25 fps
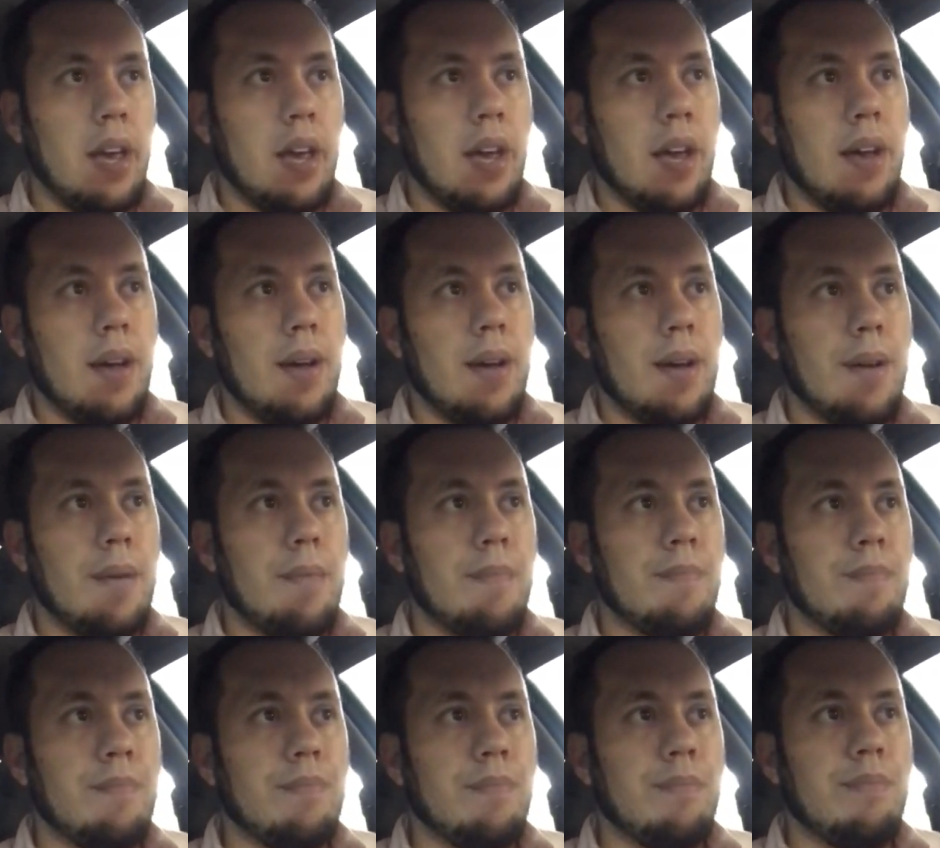
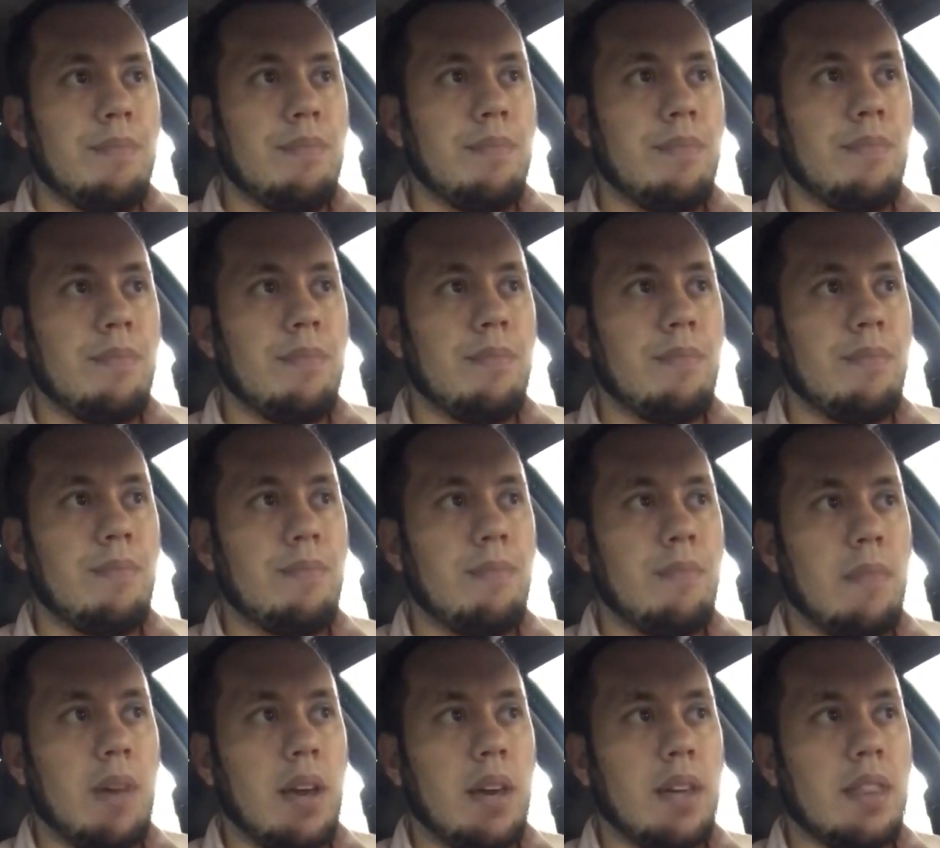
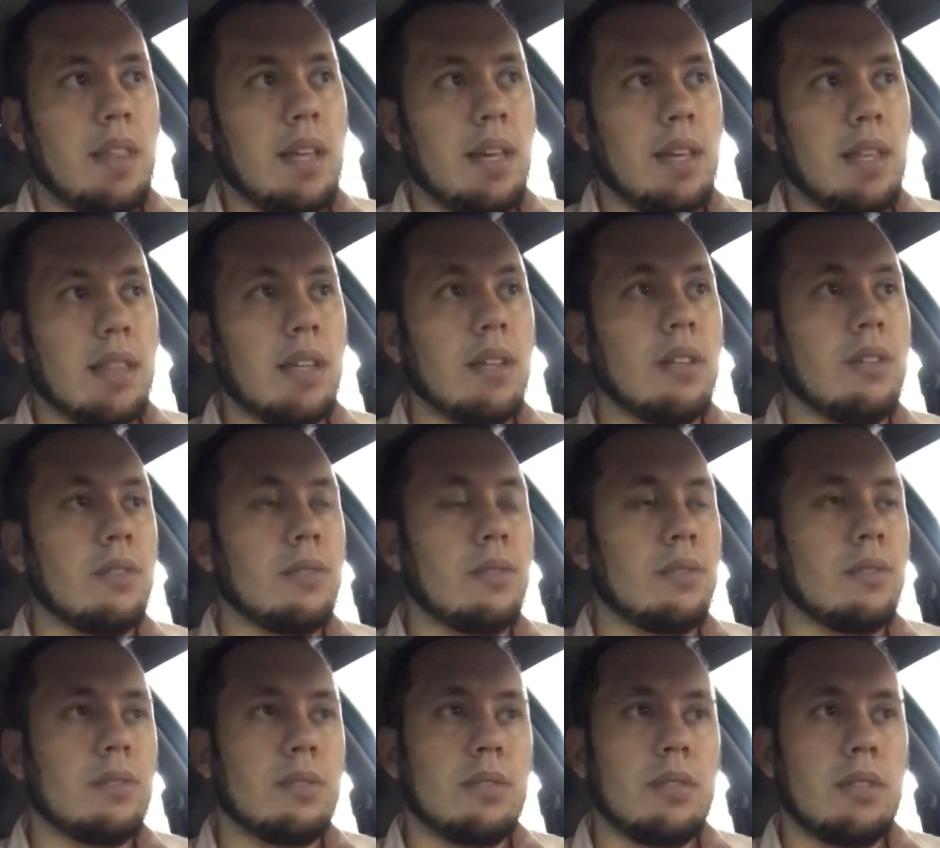I think
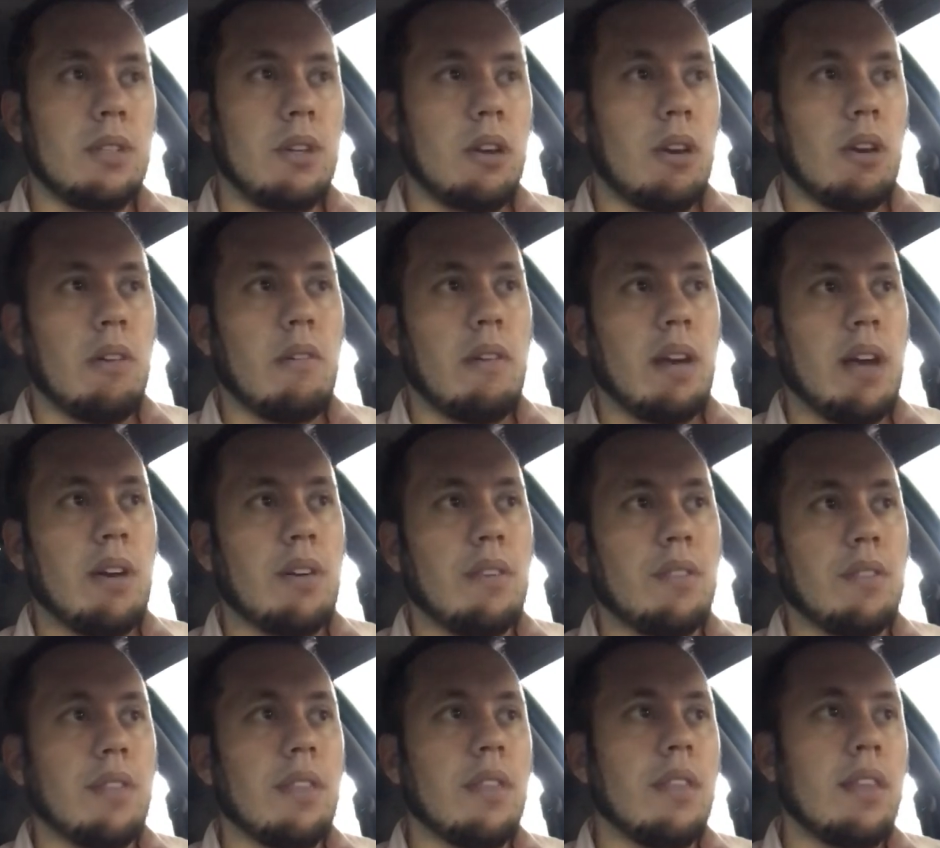those are
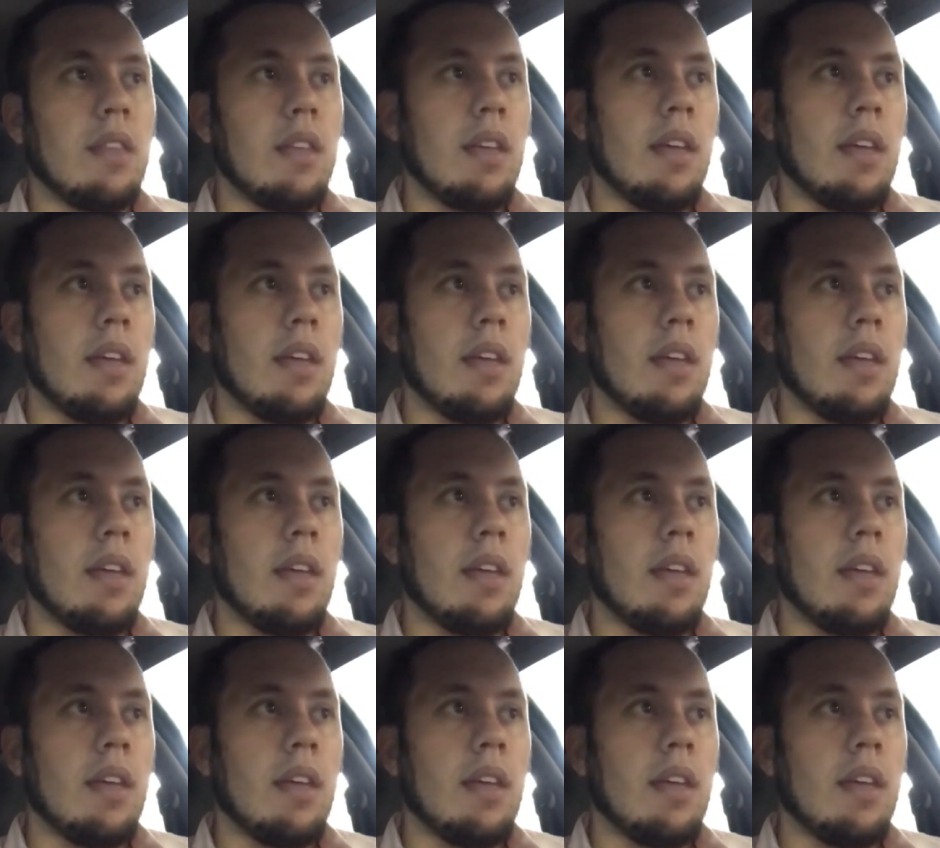around,